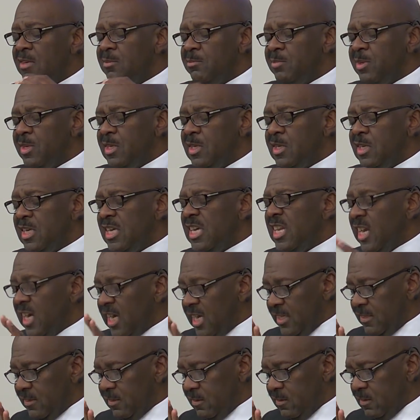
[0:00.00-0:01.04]
be in
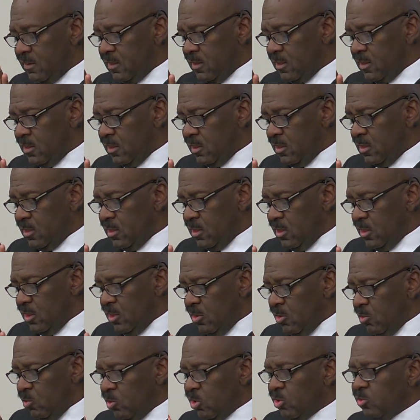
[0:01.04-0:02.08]
us,
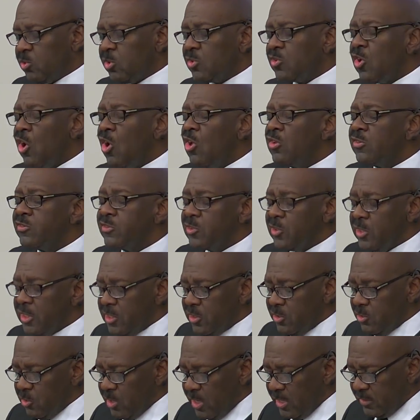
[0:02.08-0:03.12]
which was also in
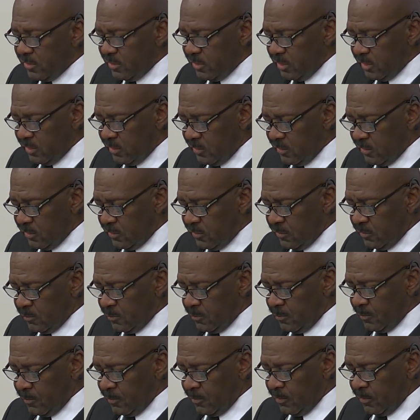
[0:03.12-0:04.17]
Christ Jesus.
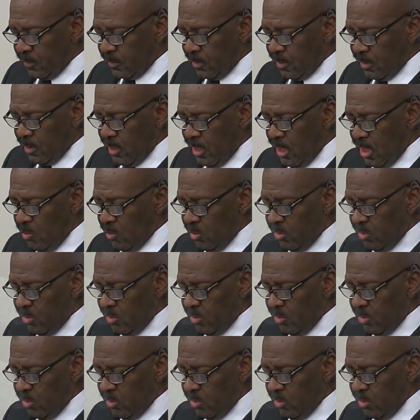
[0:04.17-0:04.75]
And we